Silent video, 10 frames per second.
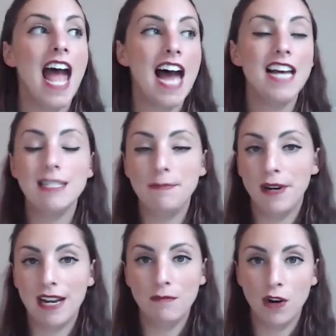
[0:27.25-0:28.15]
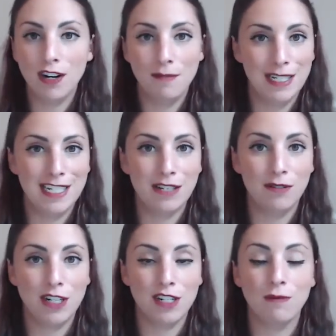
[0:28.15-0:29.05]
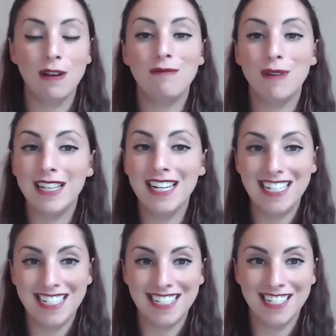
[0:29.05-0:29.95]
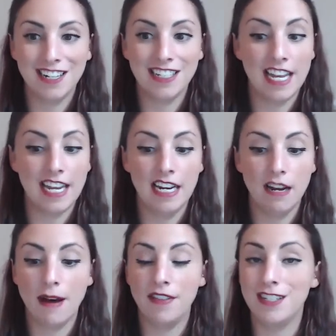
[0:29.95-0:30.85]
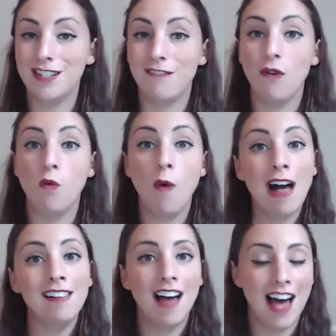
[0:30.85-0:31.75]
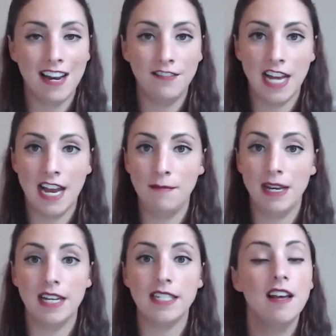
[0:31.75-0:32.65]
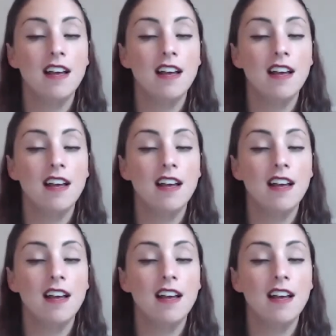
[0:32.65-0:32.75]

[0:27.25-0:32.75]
as brick and mortar business owners, we really need to start thinking about this stuff well ahead of time because